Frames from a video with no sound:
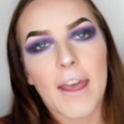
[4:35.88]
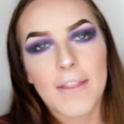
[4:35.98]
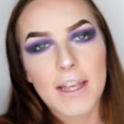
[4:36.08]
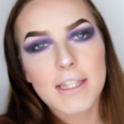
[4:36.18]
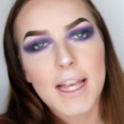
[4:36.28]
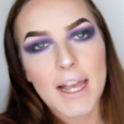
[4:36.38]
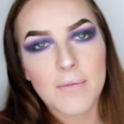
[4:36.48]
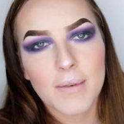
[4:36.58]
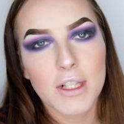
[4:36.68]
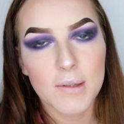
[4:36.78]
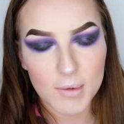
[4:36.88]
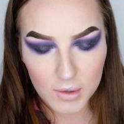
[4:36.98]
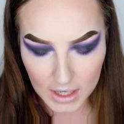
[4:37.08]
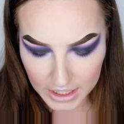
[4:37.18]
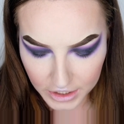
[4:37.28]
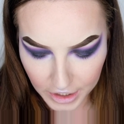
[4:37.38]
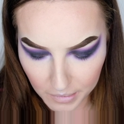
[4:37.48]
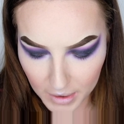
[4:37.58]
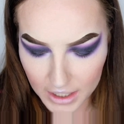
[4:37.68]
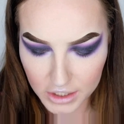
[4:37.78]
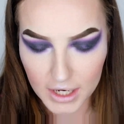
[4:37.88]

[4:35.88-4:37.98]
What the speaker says: and that same small eyeshadow brush,